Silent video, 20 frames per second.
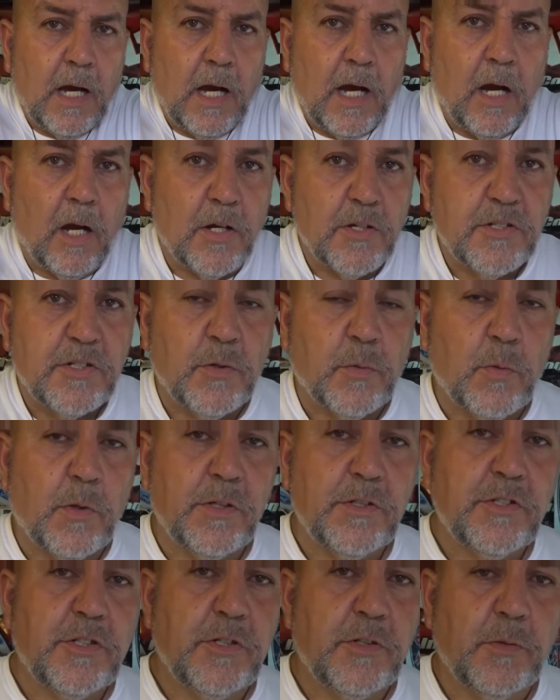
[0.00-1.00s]
I also
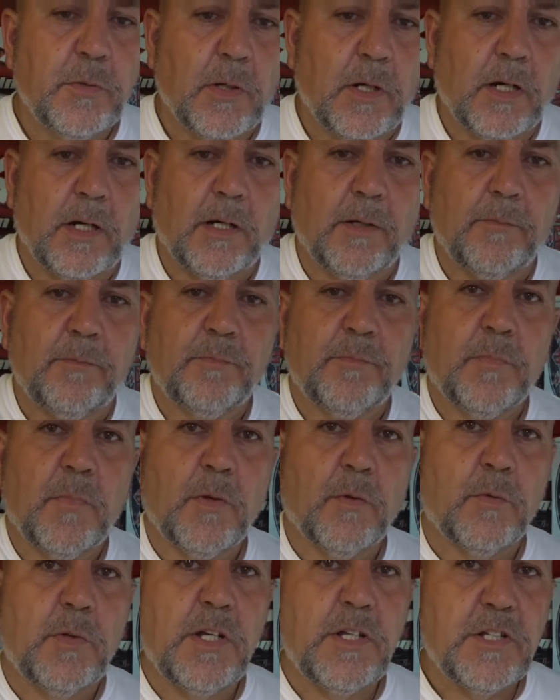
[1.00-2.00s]
want to
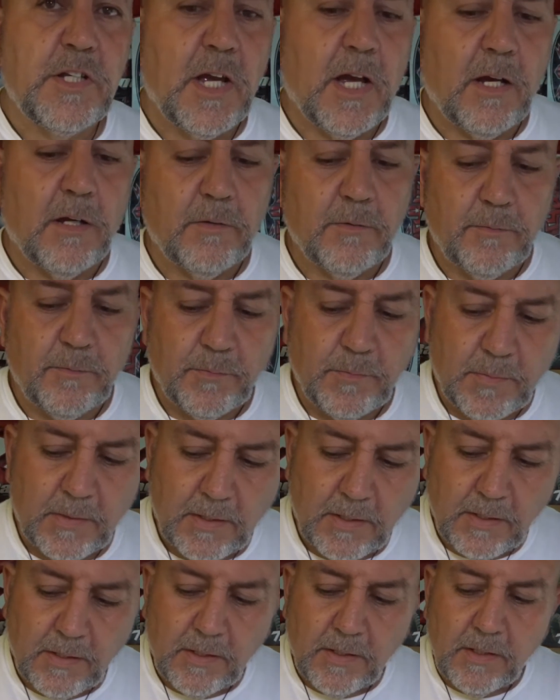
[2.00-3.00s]
reach out
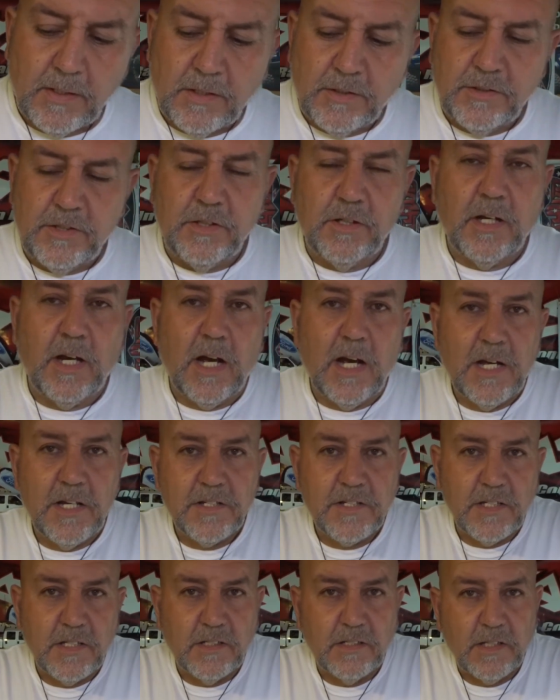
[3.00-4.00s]
to you
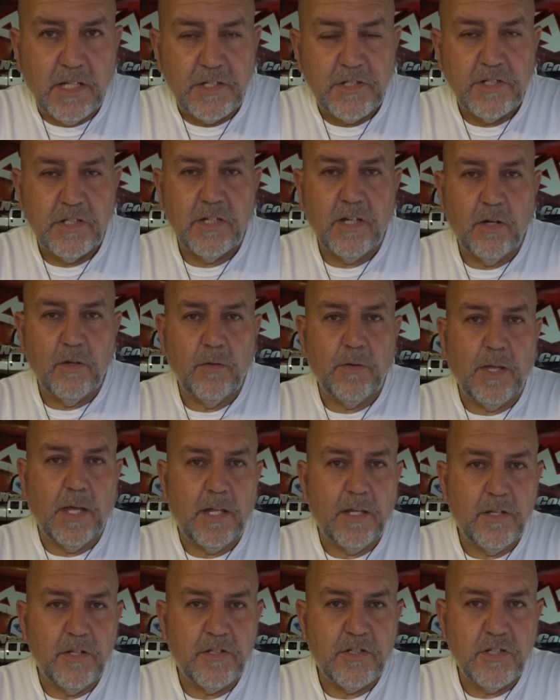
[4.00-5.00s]
guys and let you know
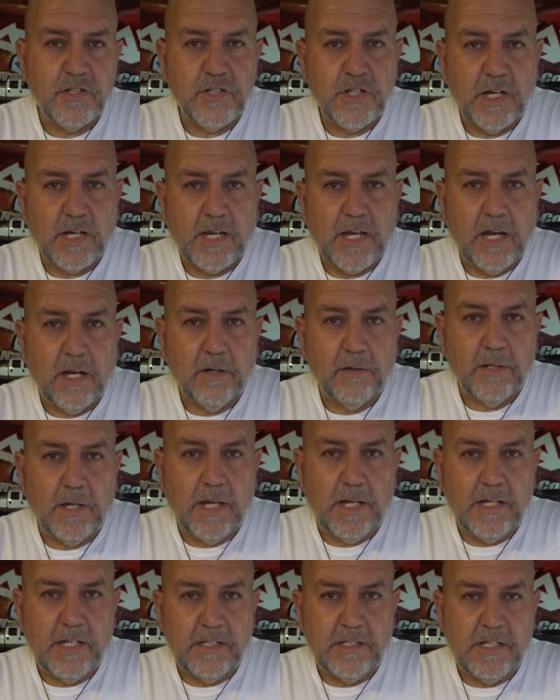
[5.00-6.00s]
that you should check out
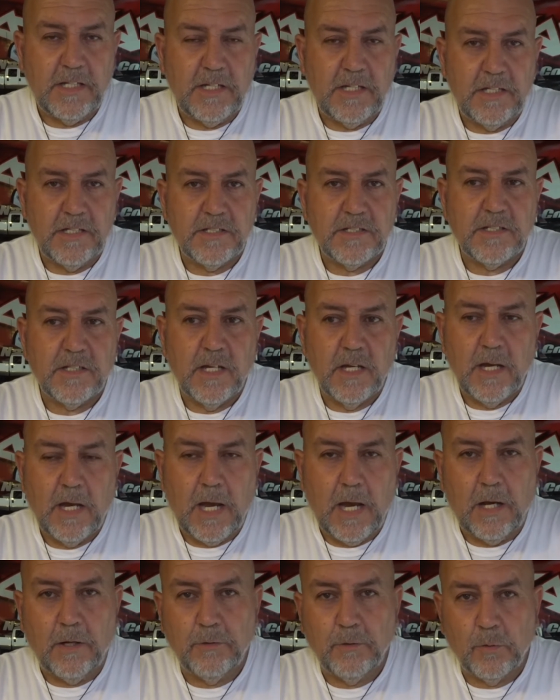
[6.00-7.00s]
Eddie D's
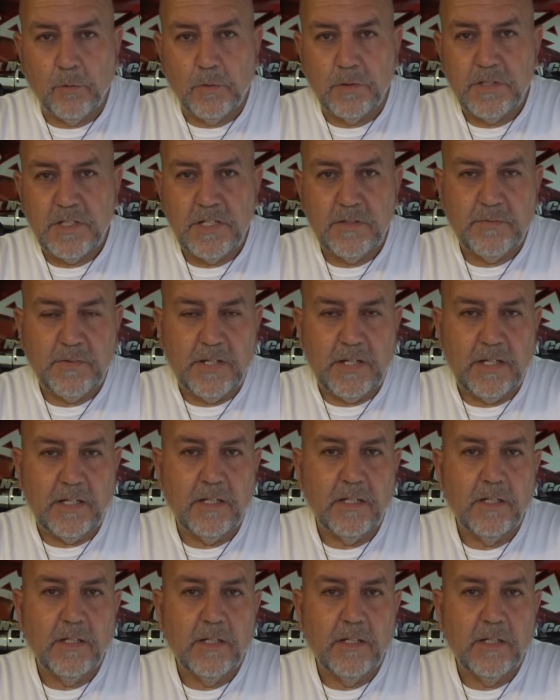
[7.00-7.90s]
Outdoor TV.